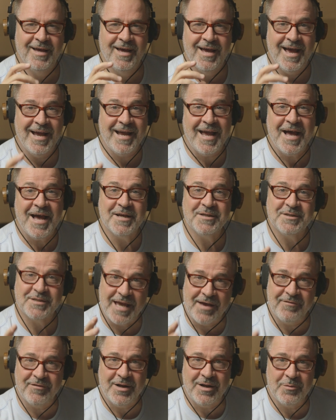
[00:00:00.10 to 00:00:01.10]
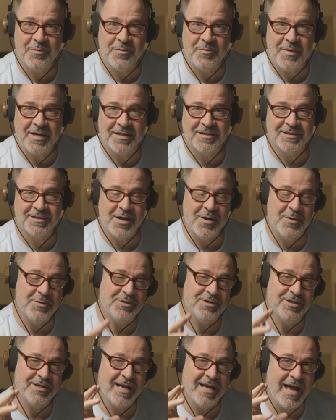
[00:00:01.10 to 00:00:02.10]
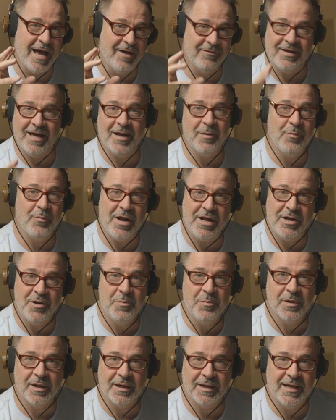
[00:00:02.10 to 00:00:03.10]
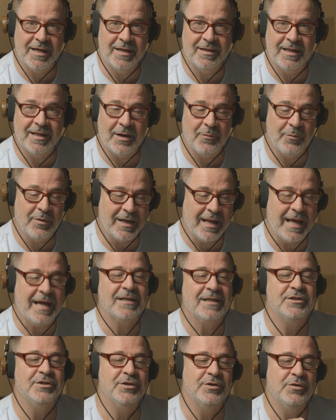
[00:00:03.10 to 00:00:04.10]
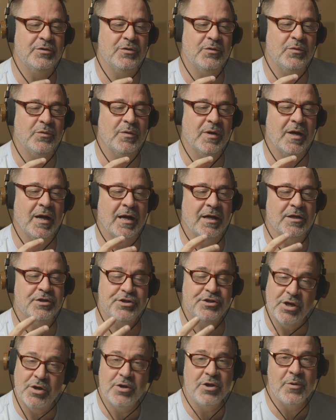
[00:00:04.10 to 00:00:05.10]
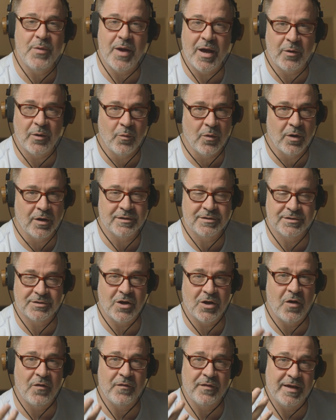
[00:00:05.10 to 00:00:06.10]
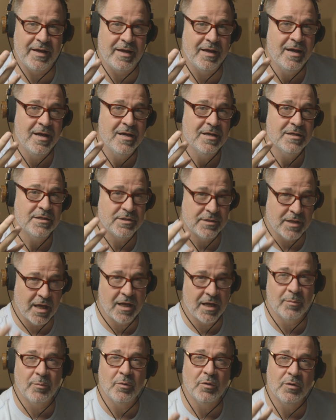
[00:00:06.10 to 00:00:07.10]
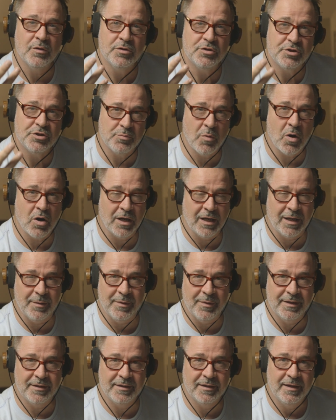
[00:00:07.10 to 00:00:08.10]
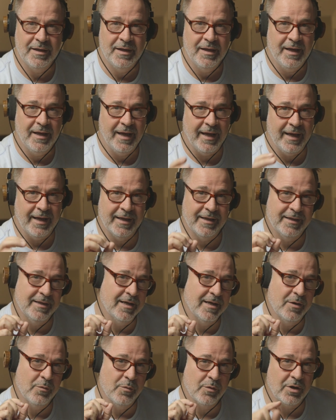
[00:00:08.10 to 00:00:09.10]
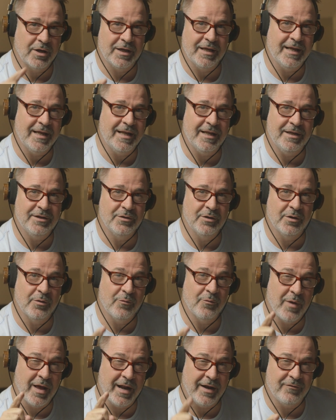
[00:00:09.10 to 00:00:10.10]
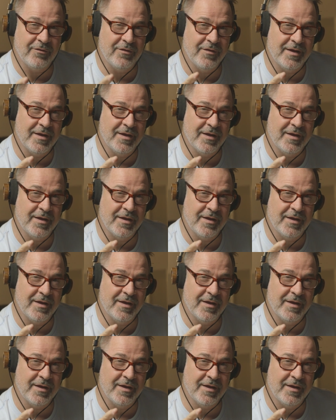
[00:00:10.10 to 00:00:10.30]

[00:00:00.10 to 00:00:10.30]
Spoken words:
Hey guys, Kevin here with MixCoach. I've got a brand new plugin that I would like to show you how it works. It's called the Sonible Smart Limit, and we're going to get into it right after